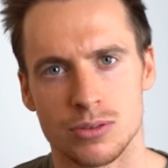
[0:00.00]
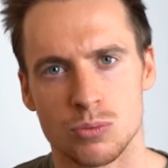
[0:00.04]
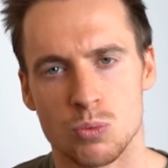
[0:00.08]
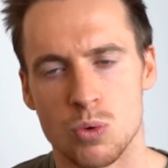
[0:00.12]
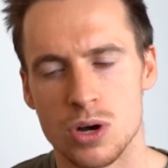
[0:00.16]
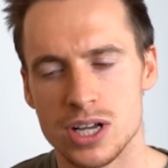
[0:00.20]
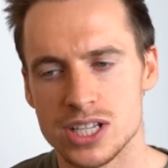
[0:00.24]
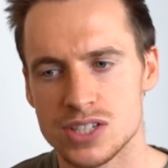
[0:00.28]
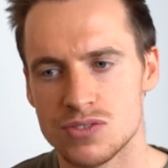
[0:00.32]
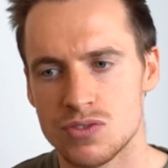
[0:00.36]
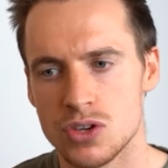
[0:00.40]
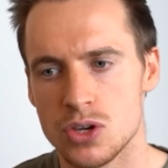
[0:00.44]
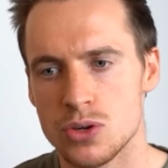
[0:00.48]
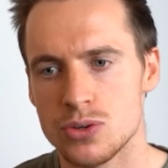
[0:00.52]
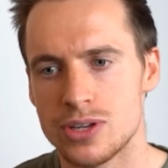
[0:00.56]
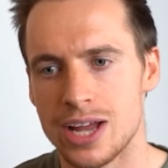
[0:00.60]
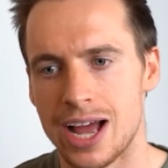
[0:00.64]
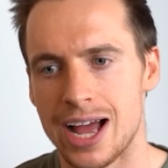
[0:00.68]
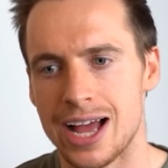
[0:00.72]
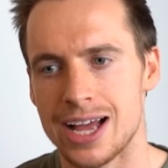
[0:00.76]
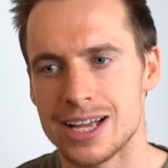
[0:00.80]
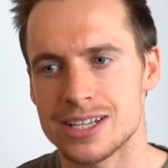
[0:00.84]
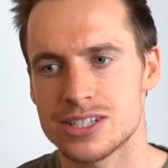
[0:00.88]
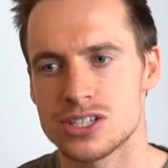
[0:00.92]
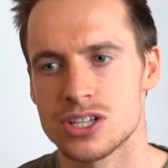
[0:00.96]
what is viewed
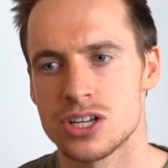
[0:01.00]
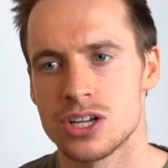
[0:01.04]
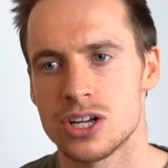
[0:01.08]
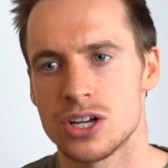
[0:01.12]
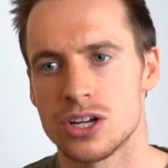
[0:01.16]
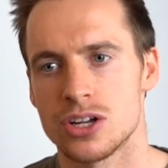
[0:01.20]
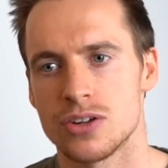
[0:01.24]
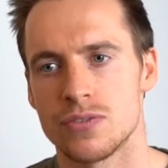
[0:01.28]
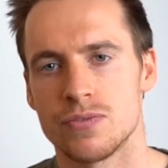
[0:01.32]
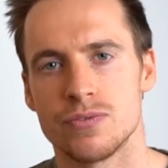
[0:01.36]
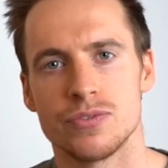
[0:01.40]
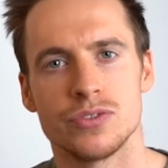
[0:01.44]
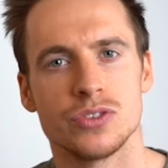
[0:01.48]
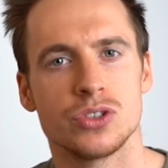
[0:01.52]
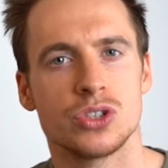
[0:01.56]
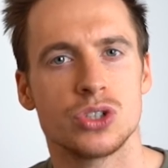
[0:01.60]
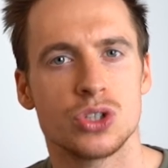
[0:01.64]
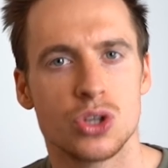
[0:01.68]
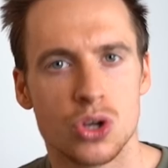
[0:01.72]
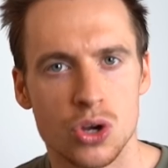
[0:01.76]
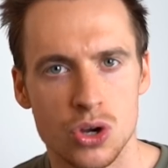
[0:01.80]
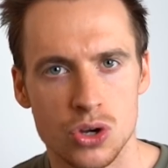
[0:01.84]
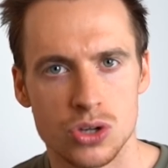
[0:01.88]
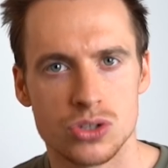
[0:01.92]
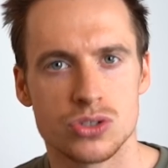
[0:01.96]
as
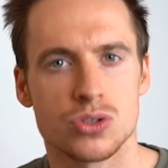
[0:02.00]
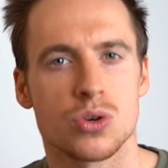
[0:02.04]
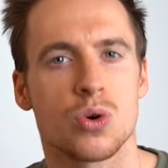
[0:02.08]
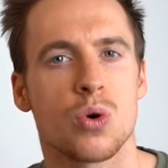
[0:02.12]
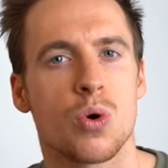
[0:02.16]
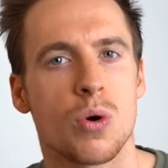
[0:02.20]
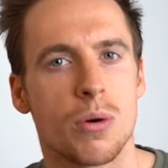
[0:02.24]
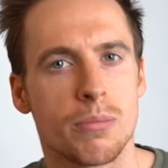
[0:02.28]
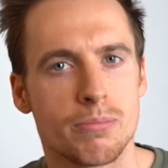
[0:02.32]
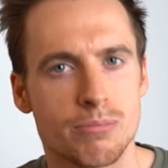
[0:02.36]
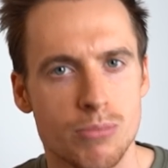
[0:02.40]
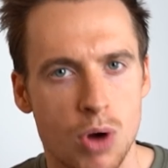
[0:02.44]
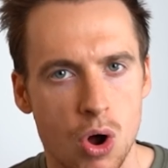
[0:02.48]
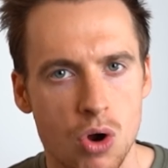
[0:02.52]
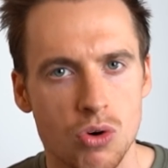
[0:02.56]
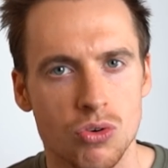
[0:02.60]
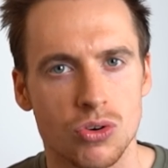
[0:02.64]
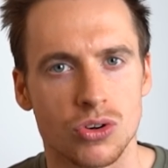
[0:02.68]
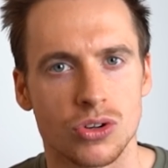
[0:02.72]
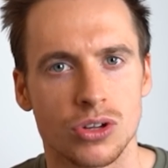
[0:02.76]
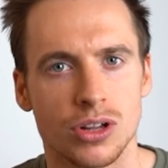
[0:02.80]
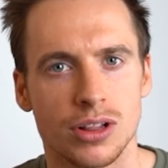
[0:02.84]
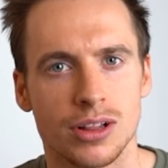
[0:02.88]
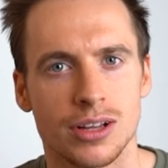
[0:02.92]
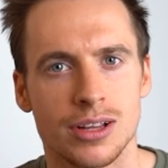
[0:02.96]
good or
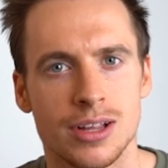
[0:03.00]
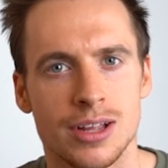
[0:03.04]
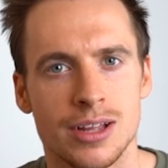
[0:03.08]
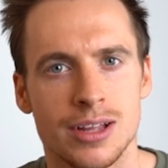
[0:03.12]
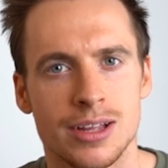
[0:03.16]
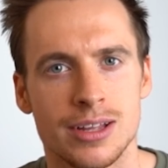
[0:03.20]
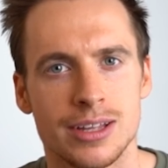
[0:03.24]
moral,